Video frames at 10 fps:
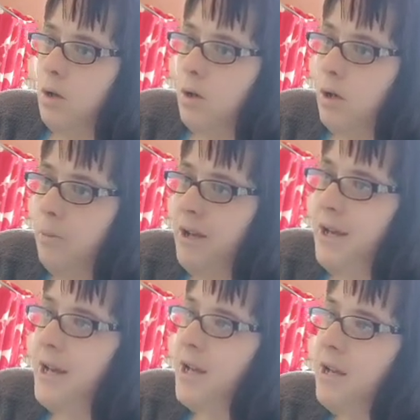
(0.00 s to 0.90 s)
I'm
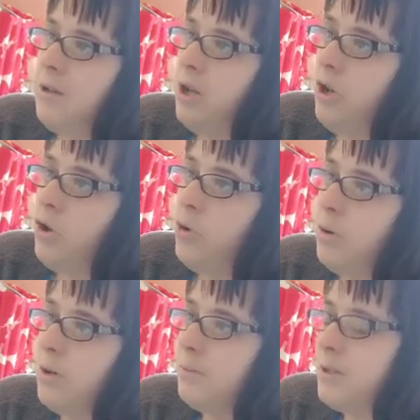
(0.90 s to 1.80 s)
here to
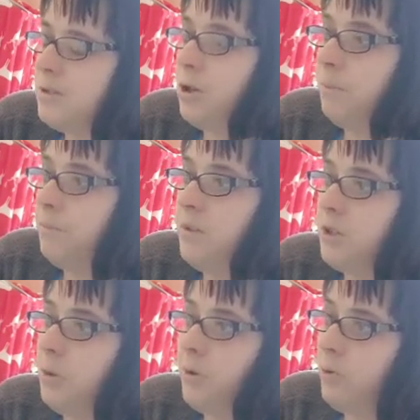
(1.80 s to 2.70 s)
stop
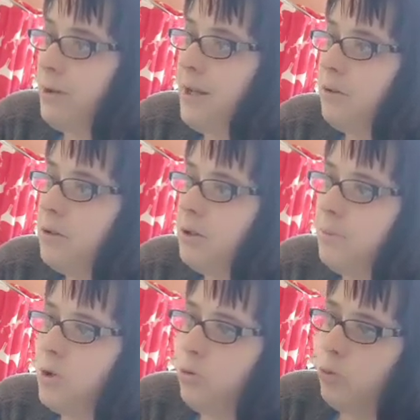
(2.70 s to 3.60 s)
stop doing that. Stop
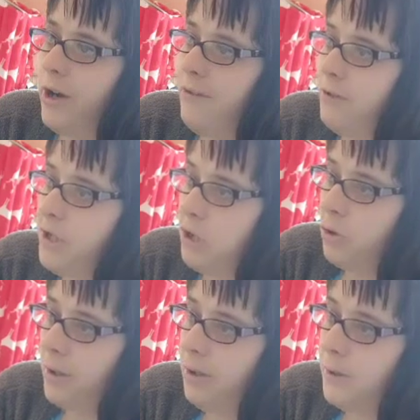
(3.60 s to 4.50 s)
doing whatever you're
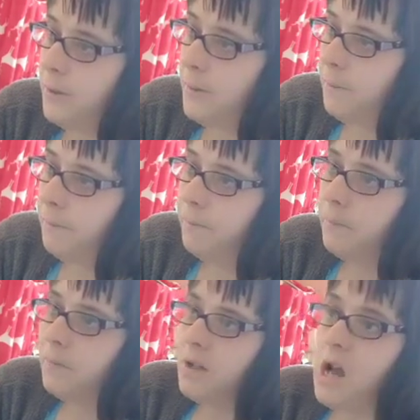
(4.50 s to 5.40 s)
doing.
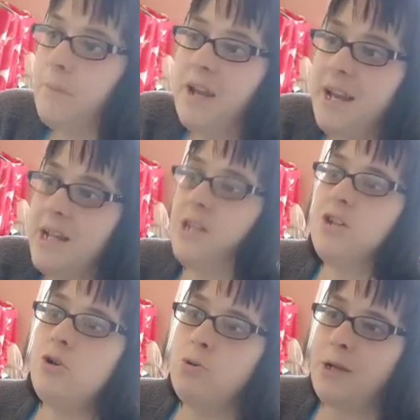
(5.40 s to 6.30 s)
I'm here to
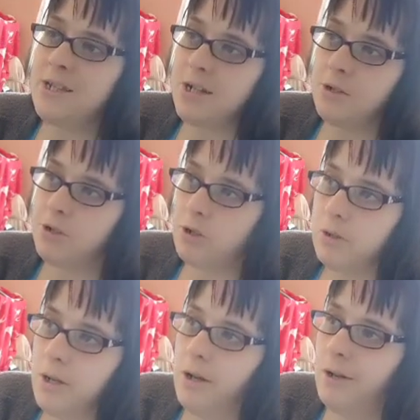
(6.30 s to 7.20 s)
do that
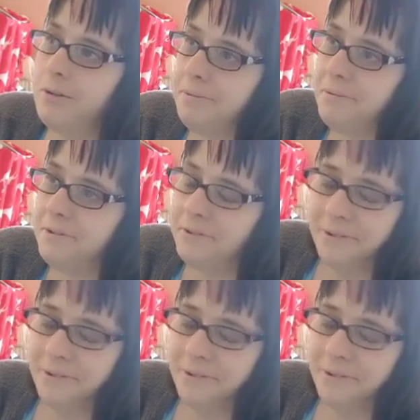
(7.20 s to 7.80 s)
dungeon.